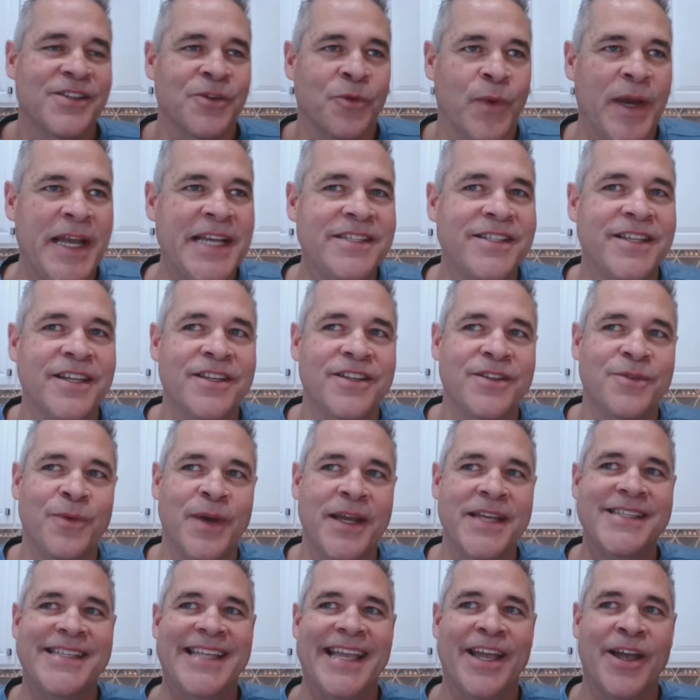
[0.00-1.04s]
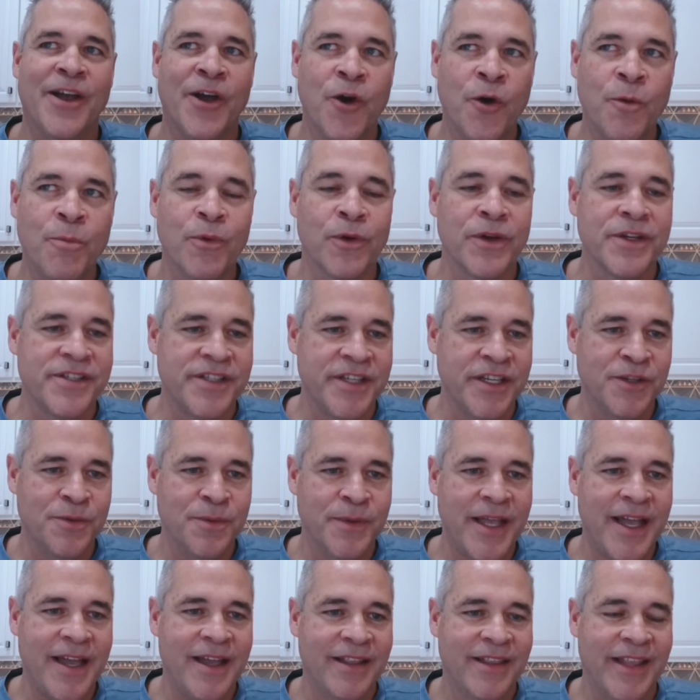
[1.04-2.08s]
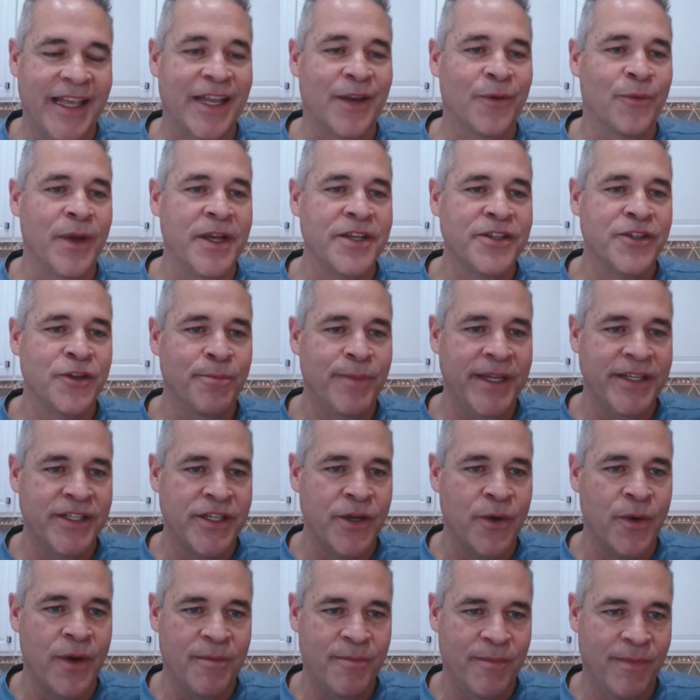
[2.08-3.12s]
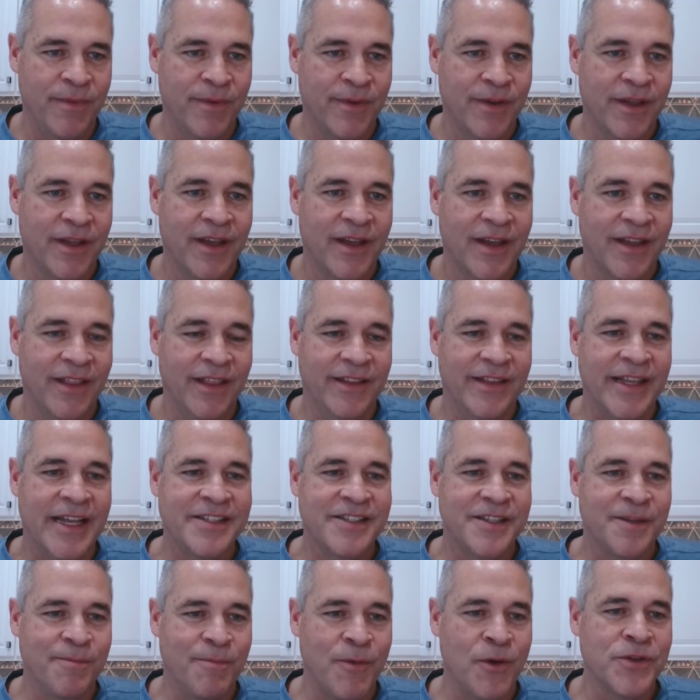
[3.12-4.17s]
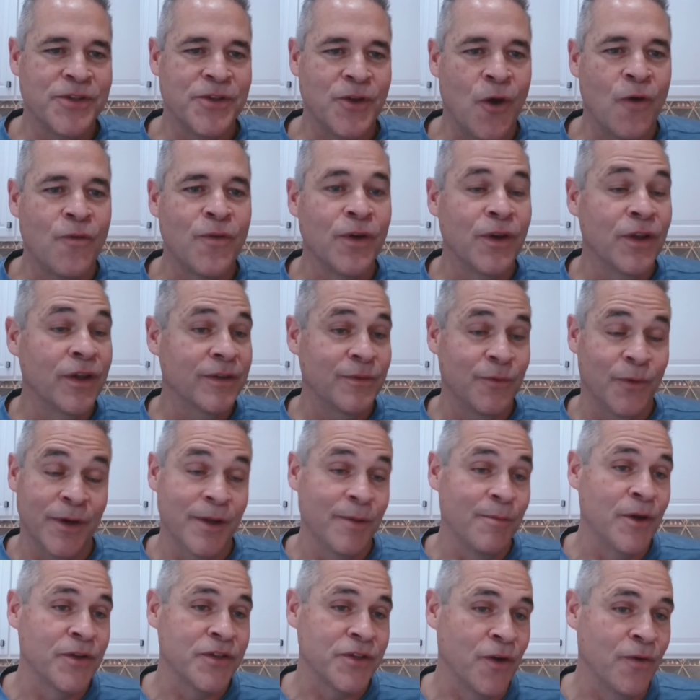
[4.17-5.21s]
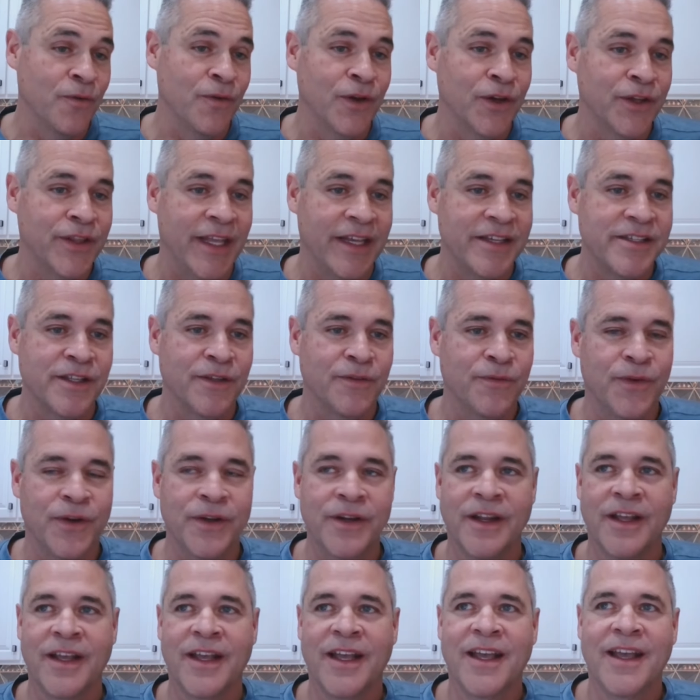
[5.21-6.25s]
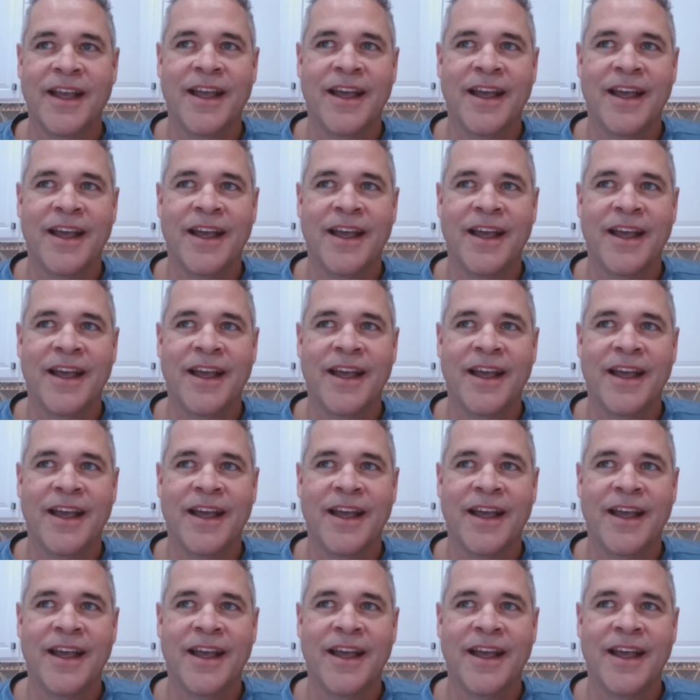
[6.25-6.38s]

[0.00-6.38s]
So ways to help or assist with that, they can raise their big toe up. I think that's the most overlooked, one of the most overlooked things in the foot.